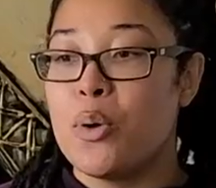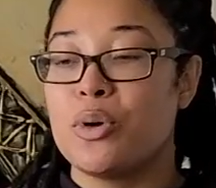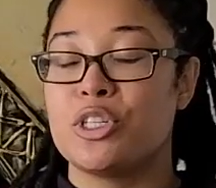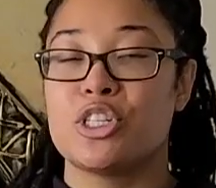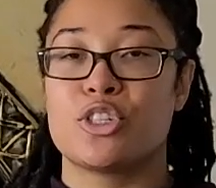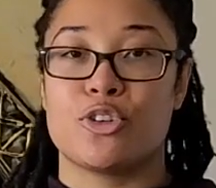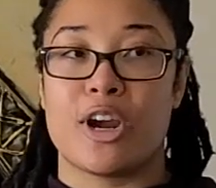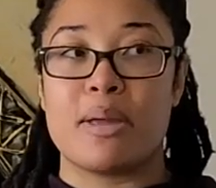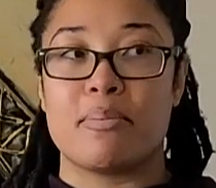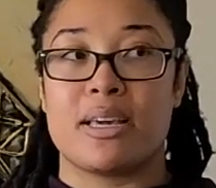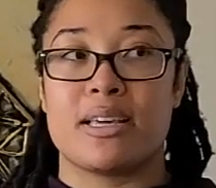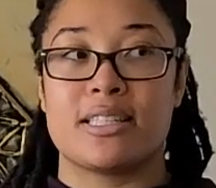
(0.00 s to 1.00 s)
which is
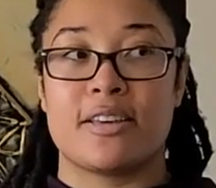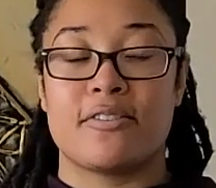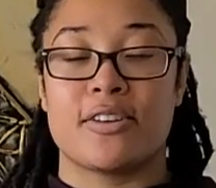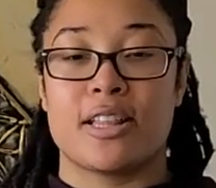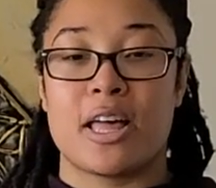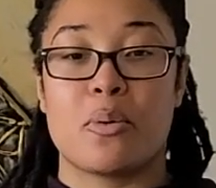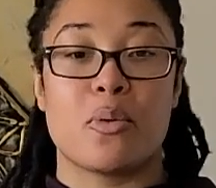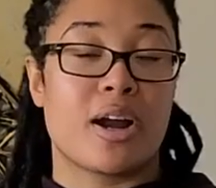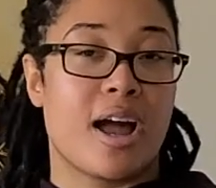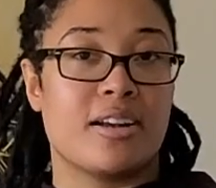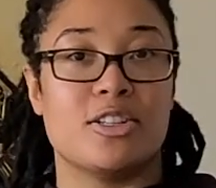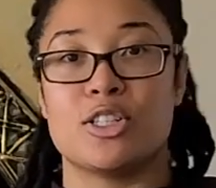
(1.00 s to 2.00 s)
great because I feel like we're
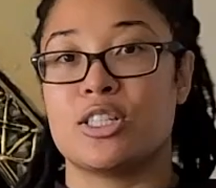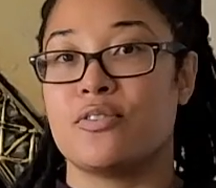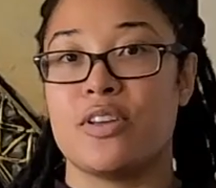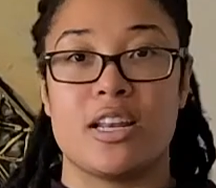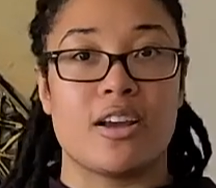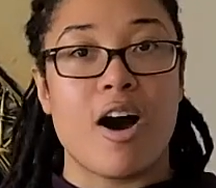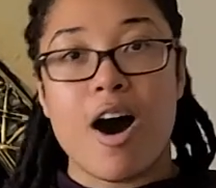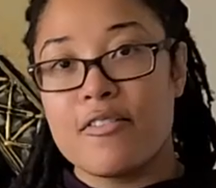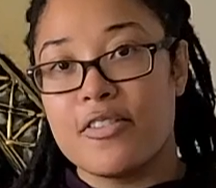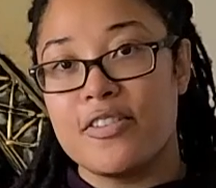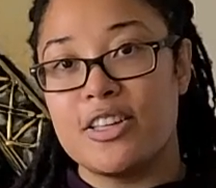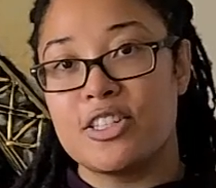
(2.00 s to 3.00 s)
kind of just feeding
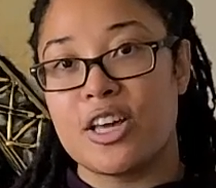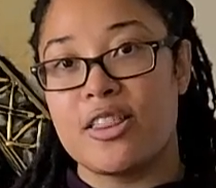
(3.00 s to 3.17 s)
off of each